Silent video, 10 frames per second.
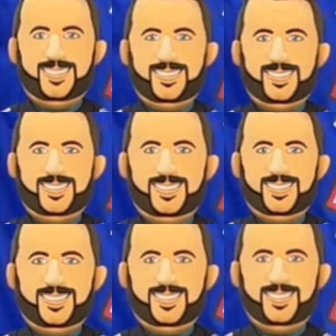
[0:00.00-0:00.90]

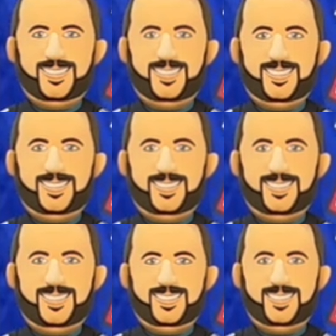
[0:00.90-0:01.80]

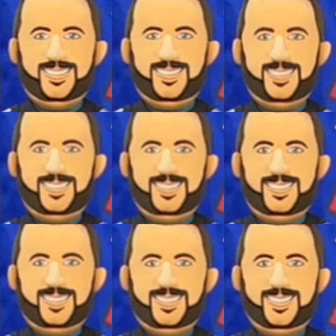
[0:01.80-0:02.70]

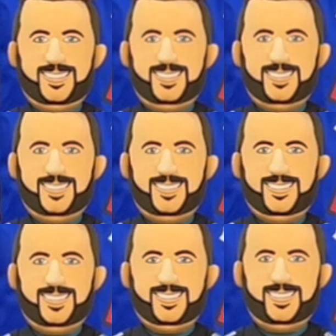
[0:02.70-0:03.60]

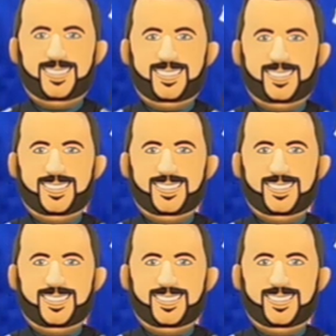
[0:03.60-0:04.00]
(not speaking)